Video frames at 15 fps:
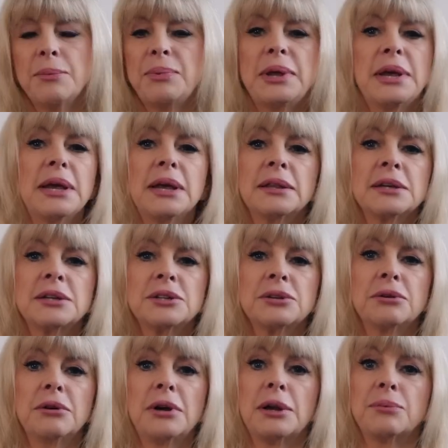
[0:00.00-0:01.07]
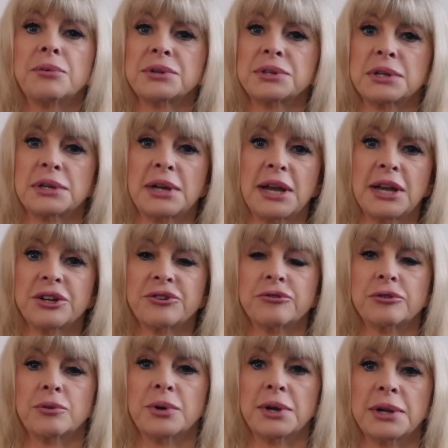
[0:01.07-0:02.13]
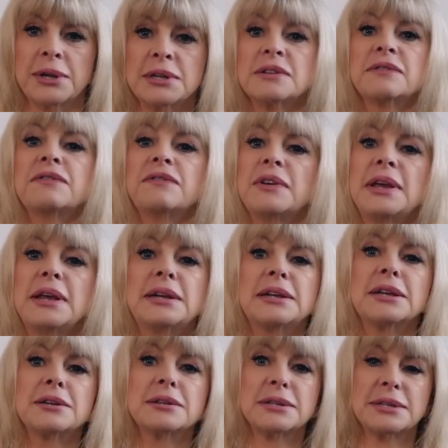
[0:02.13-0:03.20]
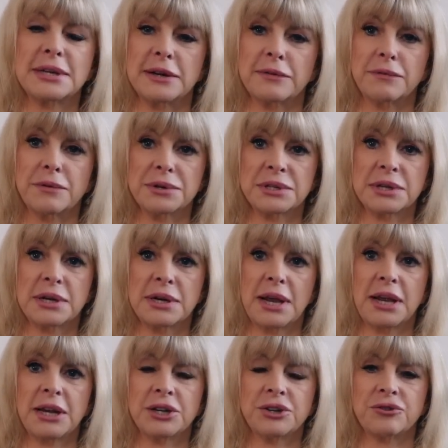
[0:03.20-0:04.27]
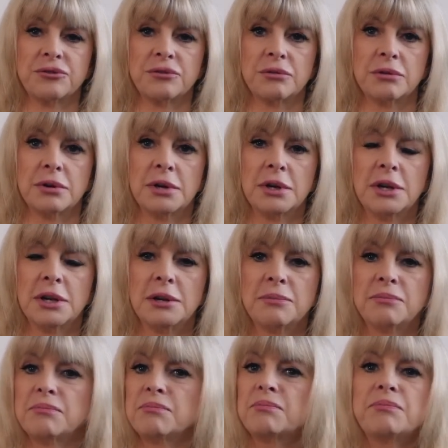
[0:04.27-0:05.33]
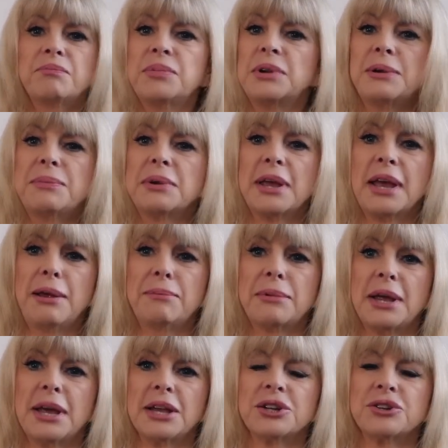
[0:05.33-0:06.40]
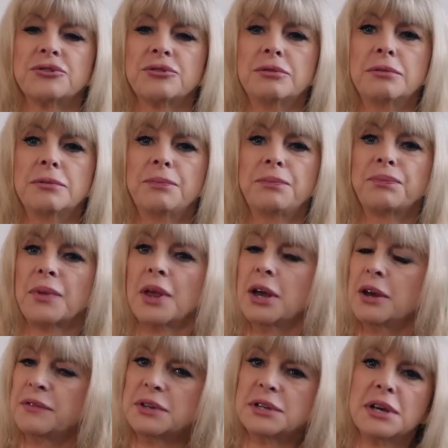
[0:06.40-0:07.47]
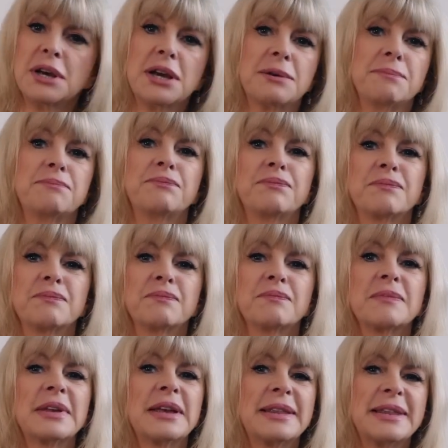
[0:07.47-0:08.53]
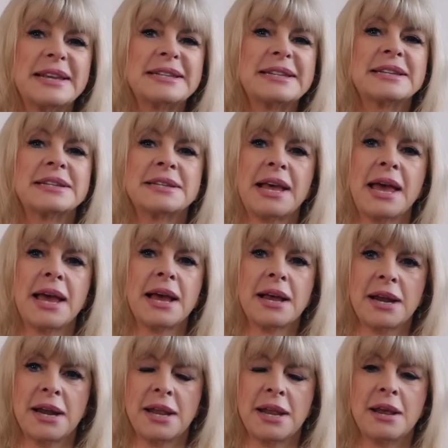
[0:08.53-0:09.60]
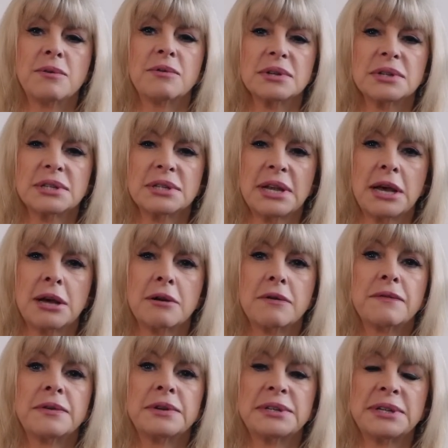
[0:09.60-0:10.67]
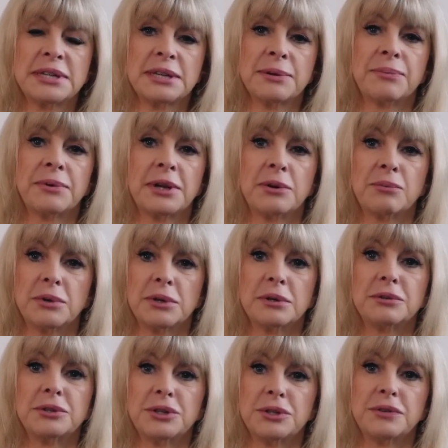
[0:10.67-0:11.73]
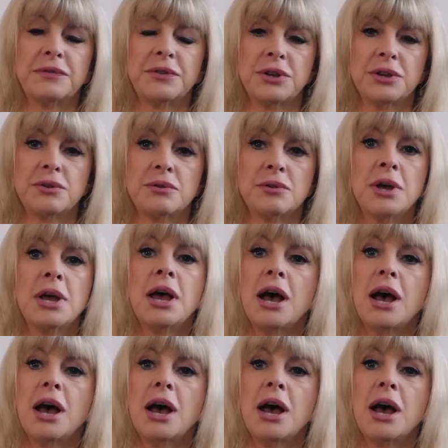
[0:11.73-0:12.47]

Peeing in the toilet wasn't natural once. Feeding yourself wasn't natural. But it became natural over time. And that's exactly what self-discipline will do for you.